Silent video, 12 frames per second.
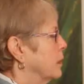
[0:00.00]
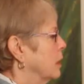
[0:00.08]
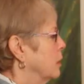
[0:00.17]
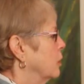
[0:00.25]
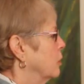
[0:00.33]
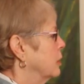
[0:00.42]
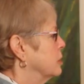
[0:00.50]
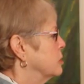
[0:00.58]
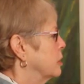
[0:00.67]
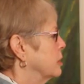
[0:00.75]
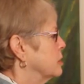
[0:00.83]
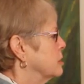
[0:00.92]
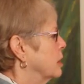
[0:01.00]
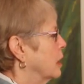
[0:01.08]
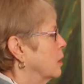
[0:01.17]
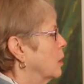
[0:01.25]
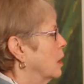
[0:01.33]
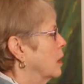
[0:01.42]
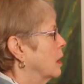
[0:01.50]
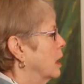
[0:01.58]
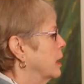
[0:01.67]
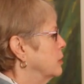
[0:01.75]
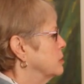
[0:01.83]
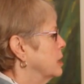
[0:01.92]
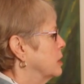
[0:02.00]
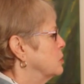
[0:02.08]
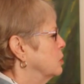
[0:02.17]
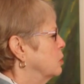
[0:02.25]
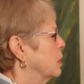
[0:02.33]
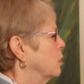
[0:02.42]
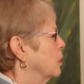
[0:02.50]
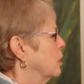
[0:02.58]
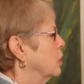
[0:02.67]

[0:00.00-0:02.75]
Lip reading: And you're going to start to understand too what